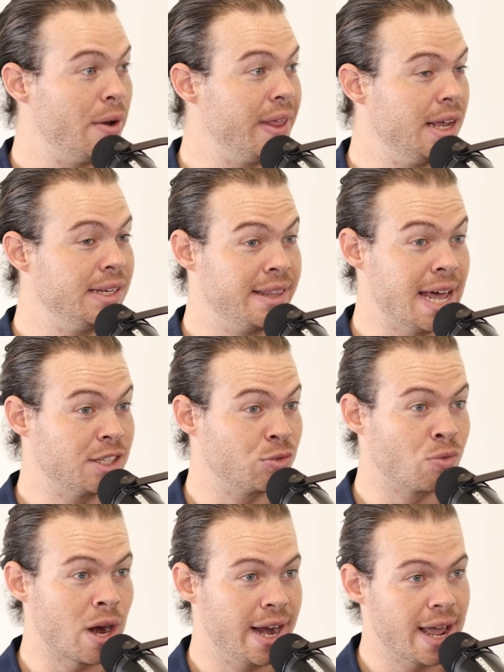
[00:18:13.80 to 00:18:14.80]
and that's
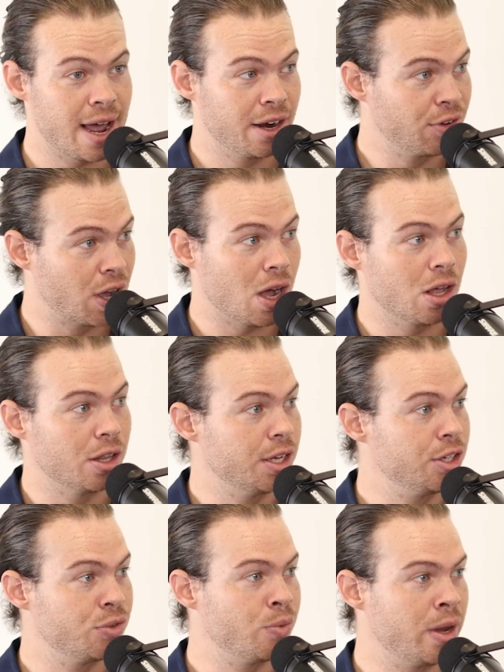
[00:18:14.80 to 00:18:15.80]
right out of
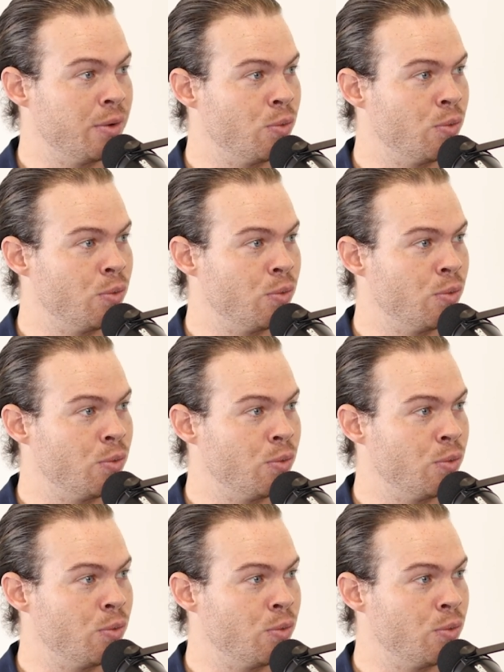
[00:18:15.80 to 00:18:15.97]
college, right?